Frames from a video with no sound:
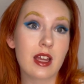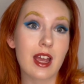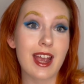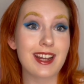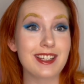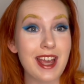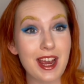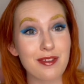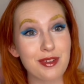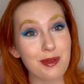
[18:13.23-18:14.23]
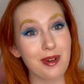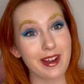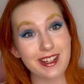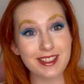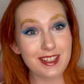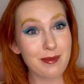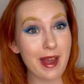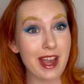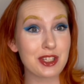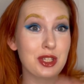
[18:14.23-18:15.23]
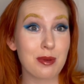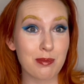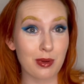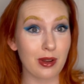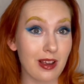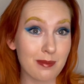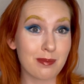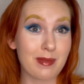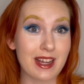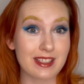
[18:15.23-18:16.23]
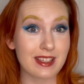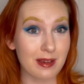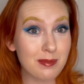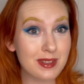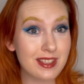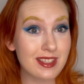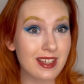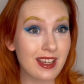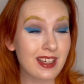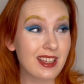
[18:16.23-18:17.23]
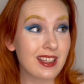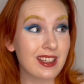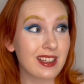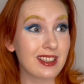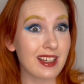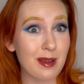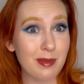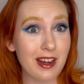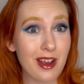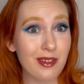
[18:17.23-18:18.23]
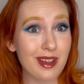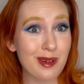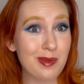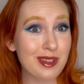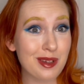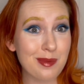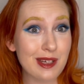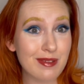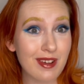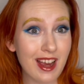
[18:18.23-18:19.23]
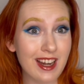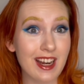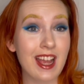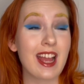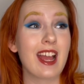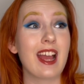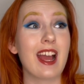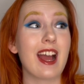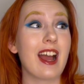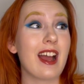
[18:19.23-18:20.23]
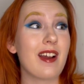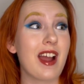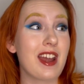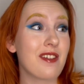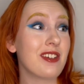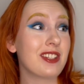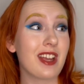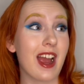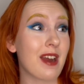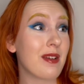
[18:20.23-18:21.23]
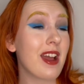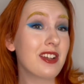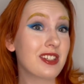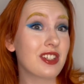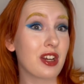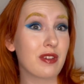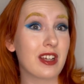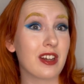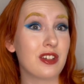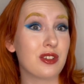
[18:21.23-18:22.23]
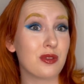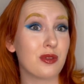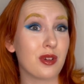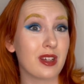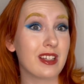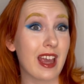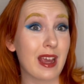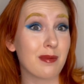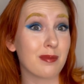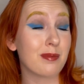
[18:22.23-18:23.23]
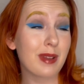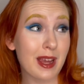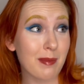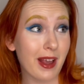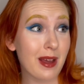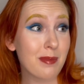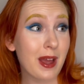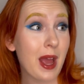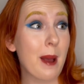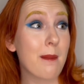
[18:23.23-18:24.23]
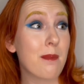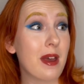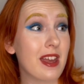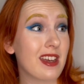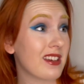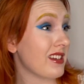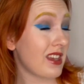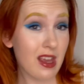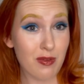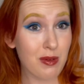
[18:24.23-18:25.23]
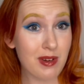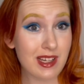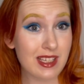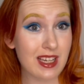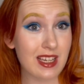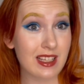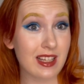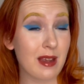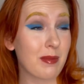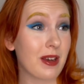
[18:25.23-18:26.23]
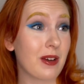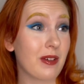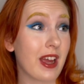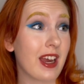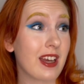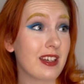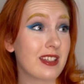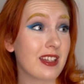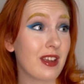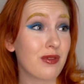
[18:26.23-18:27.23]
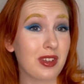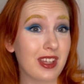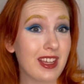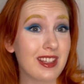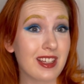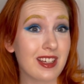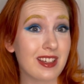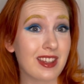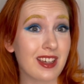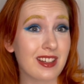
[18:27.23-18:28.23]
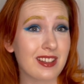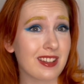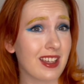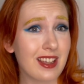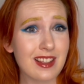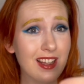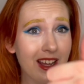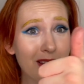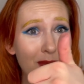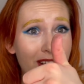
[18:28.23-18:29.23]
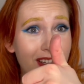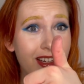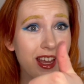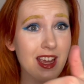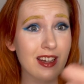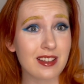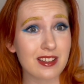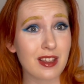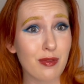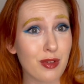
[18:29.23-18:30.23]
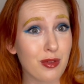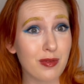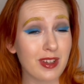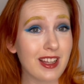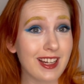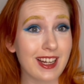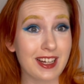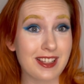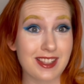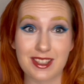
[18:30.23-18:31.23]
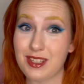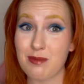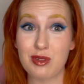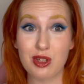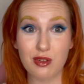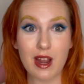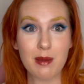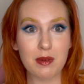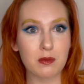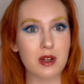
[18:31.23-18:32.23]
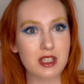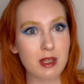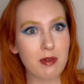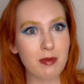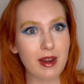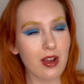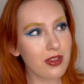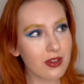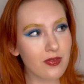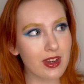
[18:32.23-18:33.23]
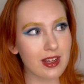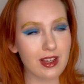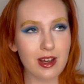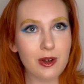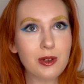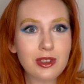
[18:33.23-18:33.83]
And yeah, if you want to see me actually pull up my Sims, let me know. That would be so much fun. I know I'm not generally gonna do gameplay makeup, but if you want to see it, let me know. And if you liked it, then hit the like button. And if you really liked it, subscribe and watch some of my other videos.